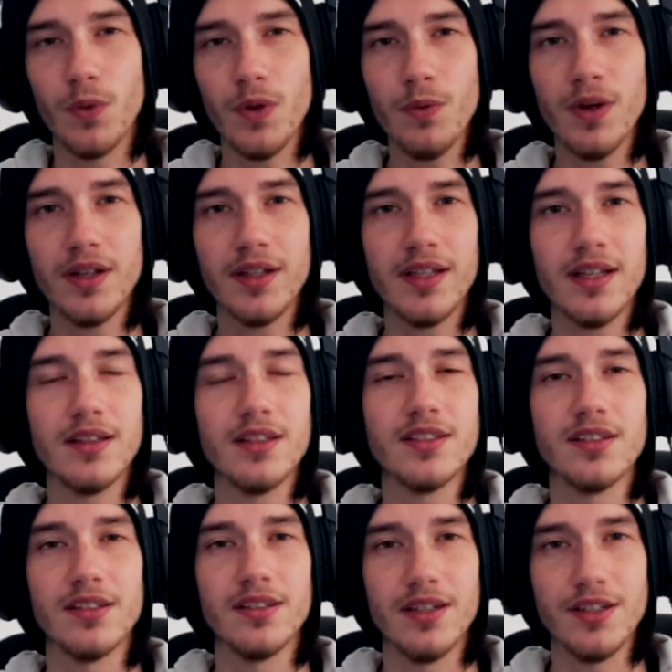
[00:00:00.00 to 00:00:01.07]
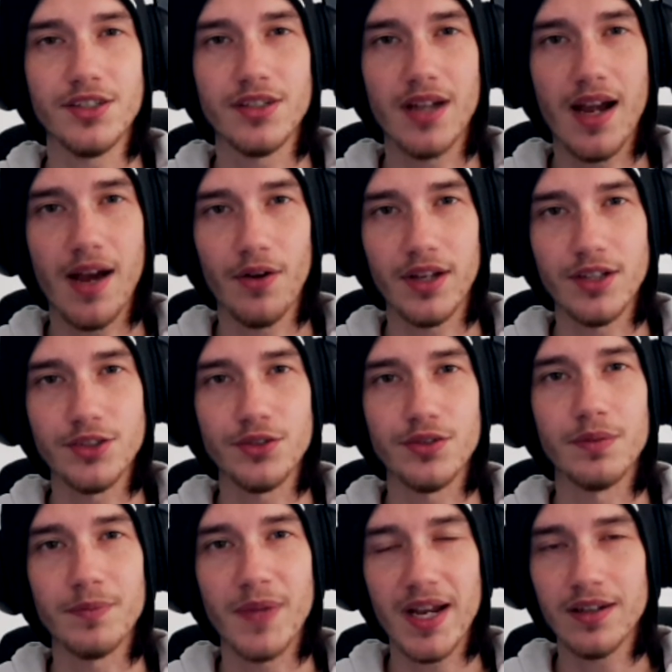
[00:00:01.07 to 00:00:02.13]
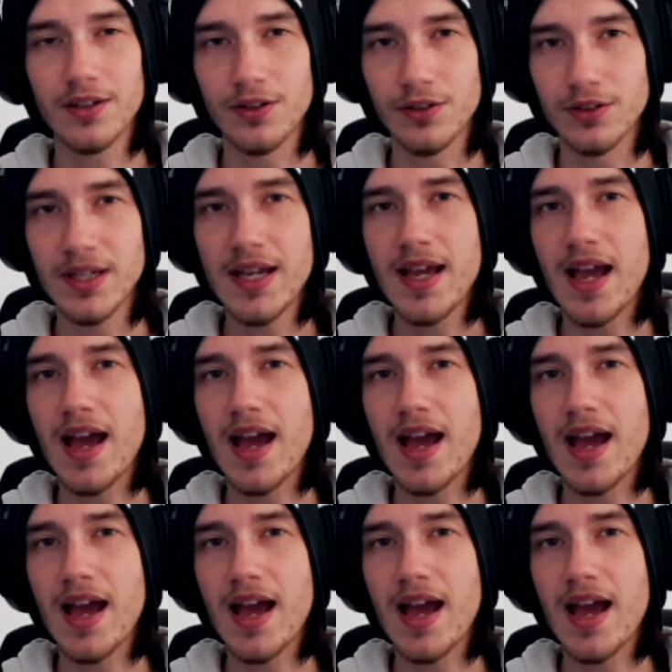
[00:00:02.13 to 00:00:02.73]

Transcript: we want to get this condition out into the medical